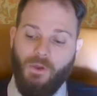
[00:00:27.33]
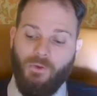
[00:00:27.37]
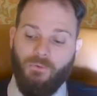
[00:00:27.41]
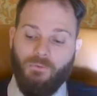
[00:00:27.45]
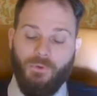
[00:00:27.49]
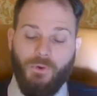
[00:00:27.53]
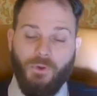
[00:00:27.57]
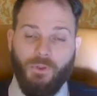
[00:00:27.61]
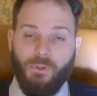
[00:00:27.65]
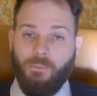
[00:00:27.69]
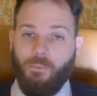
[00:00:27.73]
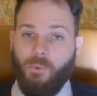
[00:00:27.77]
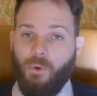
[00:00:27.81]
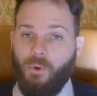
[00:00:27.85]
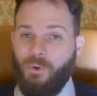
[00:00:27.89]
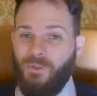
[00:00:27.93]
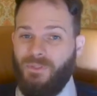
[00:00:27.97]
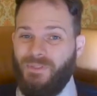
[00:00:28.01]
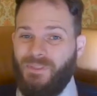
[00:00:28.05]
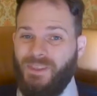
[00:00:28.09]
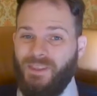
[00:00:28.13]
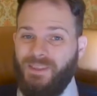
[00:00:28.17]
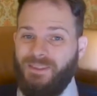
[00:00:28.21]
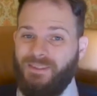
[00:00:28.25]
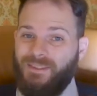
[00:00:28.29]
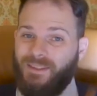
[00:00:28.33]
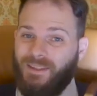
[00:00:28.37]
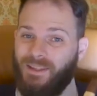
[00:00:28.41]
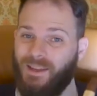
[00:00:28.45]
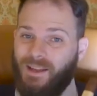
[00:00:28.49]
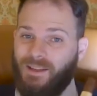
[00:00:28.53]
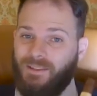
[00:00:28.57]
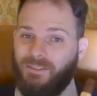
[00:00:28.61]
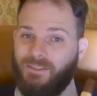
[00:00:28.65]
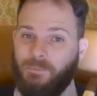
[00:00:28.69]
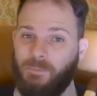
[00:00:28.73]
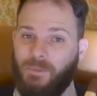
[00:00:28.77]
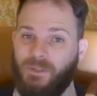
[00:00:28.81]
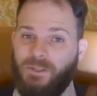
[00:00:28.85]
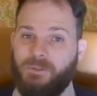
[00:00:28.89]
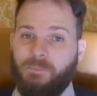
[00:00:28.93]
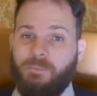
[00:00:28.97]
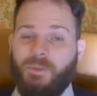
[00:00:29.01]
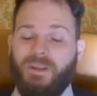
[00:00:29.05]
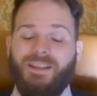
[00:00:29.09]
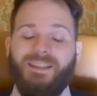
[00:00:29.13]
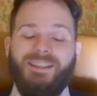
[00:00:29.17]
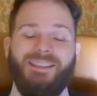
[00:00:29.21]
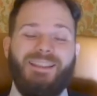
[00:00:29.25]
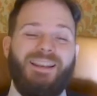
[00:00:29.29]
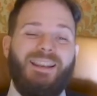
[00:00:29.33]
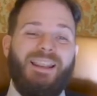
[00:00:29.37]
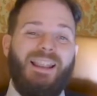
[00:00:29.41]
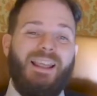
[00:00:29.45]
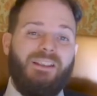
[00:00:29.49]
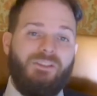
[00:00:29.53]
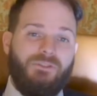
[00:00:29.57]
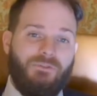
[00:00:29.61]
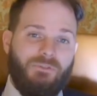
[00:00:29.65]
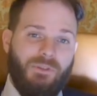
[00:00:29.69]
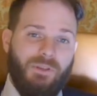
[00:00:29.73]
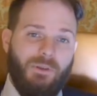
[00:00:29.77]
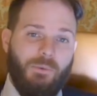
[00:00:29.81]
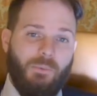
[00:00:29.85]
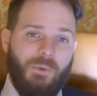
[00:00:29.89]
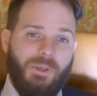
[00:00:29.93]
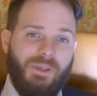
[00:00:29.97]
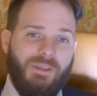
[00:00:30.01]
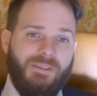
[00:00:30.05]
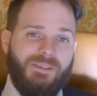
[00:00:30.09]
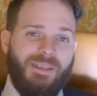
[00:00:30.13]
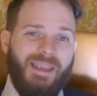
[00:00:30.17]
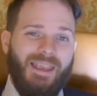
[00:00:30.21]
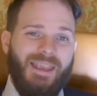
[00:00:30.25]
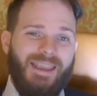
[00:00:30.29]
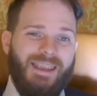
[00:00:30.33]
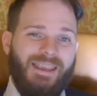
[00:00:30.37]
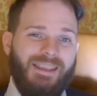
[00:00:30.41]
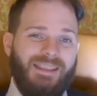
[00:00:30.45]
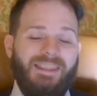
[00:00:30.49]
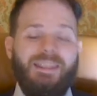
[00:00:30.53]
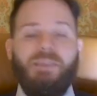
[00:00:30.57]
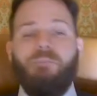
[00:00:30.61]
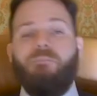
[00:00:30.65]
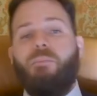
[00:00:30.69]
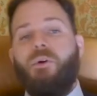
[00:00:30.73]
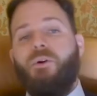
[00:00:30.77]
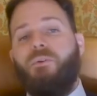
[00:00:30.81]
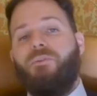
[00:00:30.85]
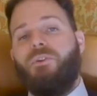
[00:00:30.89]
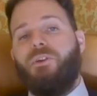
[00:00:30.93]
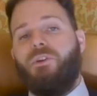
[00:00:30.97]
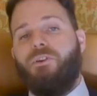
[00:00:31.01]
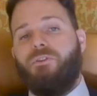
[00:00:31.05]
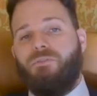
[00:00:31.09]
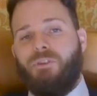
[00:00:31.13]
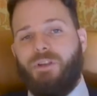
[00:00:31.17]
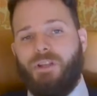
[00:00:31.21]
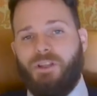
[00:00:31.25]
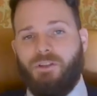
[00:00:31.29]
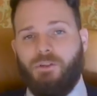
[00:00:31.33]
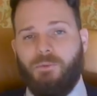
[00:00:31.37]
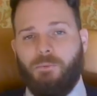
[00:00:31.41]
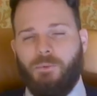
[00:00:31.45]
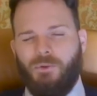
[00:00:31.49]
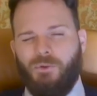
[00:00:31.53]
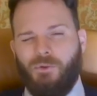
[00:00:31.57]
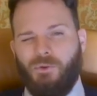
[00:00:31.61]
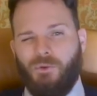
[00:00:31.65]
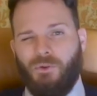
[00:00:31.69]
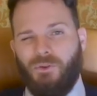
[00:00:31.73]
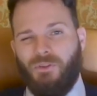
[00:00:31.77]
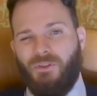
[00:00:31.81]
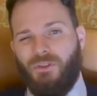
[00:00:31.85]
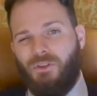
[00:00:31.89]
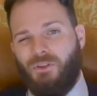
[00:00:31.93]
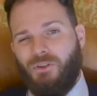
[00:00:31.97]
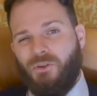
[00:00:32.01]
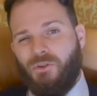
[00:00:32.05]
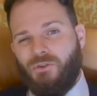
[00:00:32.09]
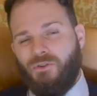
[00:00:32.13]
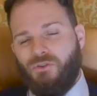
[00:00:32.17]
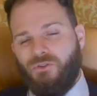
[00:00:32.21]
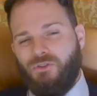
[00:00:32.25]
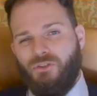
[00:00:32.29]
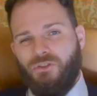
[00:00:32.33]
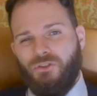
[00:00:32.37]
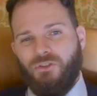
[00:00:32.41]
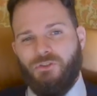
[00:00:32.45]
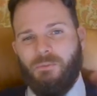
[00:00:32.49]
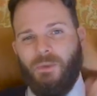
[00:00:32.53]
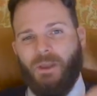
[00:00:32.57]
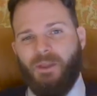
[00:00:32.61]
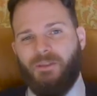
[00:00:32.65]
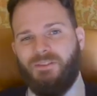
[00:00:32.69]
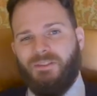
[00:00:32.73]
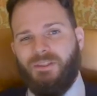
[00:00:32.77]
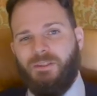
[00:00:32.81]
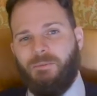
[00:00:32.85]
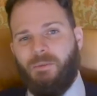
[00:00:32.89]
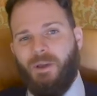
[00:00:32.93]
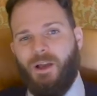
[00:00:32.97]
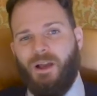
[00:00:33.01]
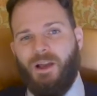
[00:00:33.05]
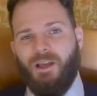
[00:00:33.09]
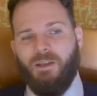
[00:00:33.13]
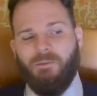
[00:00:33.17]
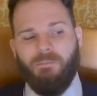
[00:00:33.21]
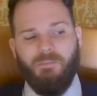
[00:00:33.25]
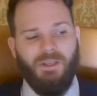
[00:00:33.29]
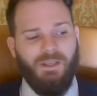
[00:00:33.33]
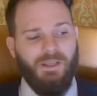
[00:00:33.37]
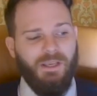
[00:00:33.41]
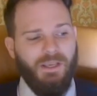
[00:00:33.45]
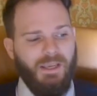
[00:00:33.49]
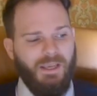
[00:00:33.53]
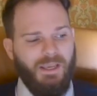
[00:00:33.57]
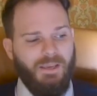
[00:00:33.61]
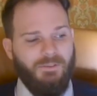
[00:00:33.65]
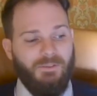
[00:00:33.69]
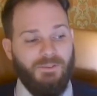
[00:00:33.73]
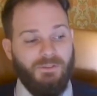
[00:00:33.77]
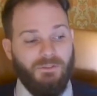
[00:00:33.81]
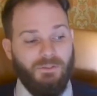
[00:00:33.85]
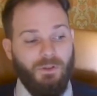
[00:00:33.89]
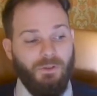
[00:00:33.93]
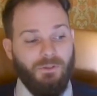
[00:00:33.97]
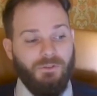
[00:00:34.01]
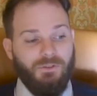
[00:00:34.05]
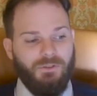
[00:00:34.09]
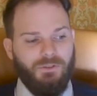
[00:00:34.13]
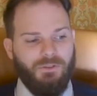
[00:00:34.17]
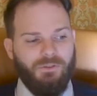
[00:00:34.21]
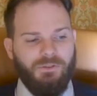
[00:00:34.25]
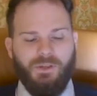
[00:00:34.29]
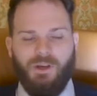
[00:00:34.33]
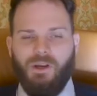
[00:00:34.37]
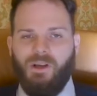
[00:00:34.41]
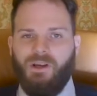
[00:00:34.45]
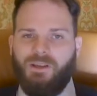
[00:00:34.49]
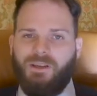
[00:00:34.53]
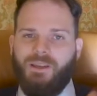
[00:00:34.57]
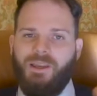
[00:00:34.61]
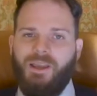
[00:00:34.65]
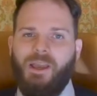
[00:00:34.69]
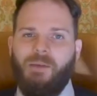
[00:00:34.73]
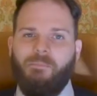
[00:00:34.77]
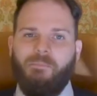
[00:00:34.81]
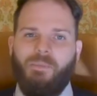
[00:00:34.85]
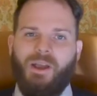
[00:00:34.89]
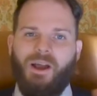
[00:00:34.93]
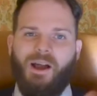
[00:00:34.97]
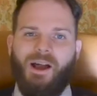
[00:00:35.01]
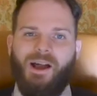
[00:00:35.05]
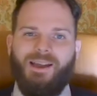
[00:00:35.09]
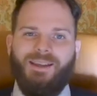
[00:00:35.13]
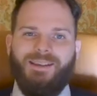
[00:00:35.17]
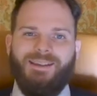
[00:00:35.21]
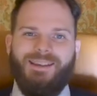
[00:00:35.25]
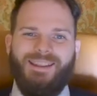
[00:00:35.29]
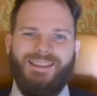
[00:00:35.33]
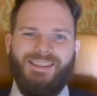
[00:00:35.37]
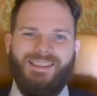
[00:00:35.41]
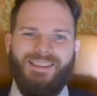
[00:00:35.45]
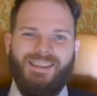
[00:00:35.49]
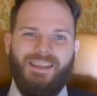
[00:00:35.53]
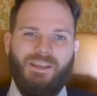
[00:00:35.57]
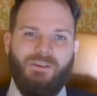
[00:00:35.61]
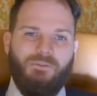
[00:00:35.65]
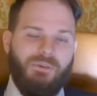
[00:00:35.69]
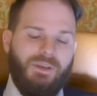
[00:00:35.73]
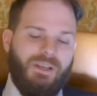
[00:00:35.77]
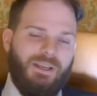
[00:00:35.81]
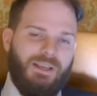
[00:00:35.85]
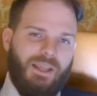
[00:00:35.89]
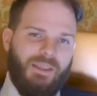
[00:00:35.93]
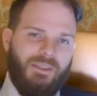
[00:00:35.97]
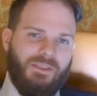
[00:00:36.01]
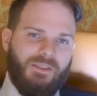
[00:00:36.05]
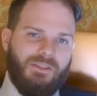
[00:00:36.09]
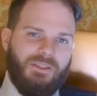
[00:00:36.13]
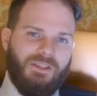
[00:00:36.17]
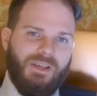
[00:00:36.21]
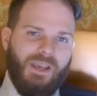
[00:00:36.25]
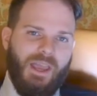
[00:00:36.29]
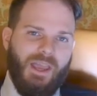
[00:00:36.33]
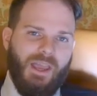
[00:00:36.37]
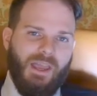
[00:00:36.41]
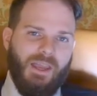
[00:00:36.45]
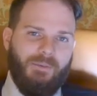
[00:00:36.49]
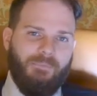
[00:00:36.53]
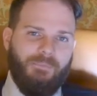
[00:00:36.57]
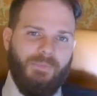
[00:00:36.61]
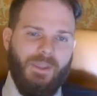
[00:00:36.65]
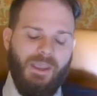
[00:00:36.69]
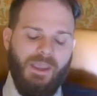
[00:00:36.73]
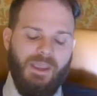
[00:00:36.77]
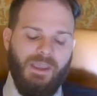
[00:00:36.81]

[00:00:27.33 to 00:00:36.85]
Furthermore, these cigars have been spending the last 3 weeks in the Boveda acrylic humidor that you can just about see behind me, if it's not too dark, behind the green leather chair.